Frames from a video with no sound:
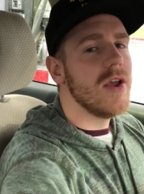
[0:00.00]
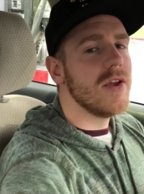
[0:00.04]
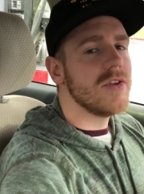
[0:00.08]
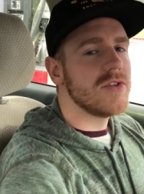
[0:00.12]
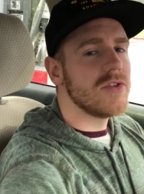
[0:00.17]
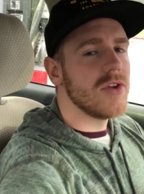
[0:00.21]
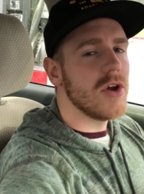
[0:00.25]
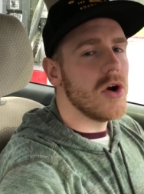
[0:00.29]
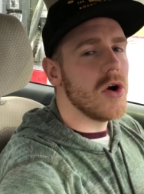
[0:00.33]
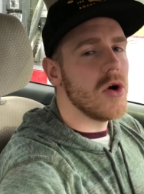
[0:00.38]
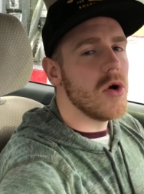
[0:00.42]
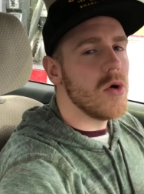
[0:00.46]

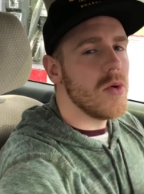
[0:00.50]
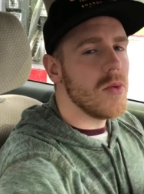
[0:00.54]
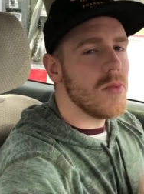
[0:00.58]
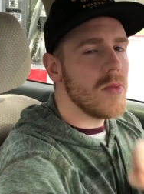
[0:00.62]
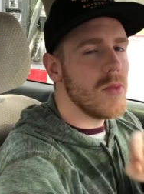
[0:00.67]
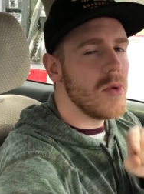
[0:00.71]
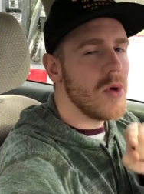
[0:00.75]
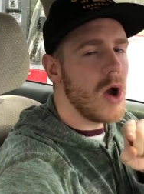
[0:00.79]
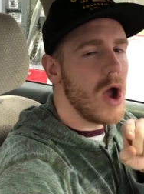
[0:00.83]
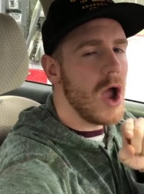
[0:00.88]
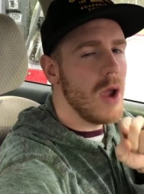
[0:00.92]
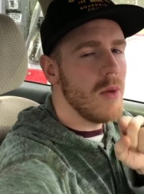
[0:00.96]
So
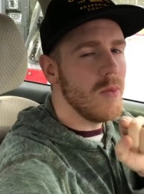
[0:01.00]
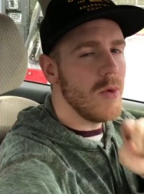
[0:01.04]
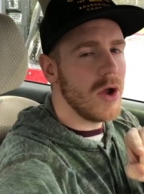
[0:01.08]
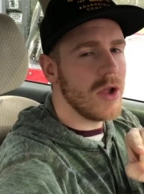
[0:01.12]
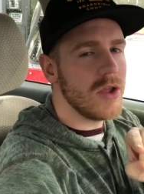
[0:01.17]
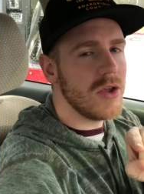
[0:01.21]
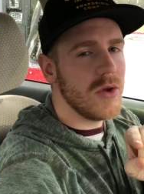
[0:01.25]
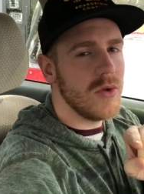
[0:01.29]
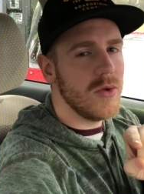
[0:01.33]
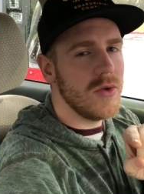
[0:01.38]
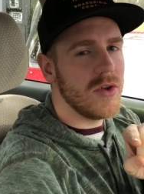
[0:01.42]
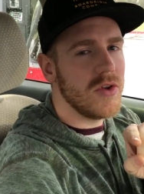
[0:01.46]
I
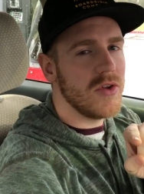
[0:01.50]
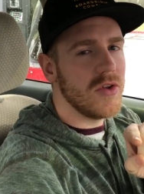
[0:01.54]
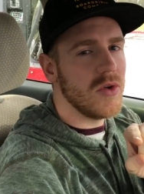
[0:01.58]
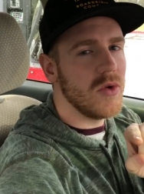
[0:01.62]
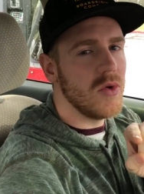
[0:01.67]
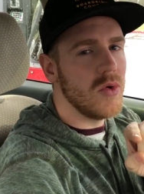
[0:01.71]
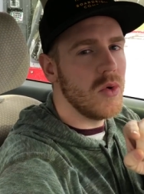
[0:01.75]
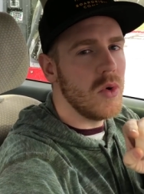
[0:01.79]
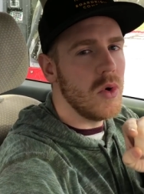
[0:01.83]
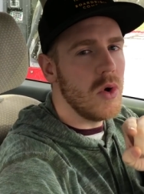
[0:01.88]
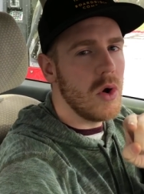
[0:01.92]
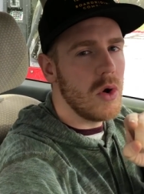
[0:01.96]
want you to
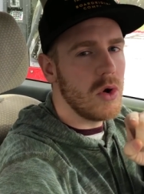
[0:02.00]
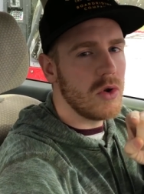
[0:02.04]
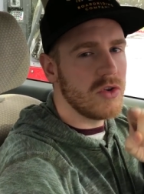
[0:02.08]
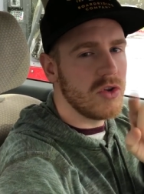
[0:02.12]
do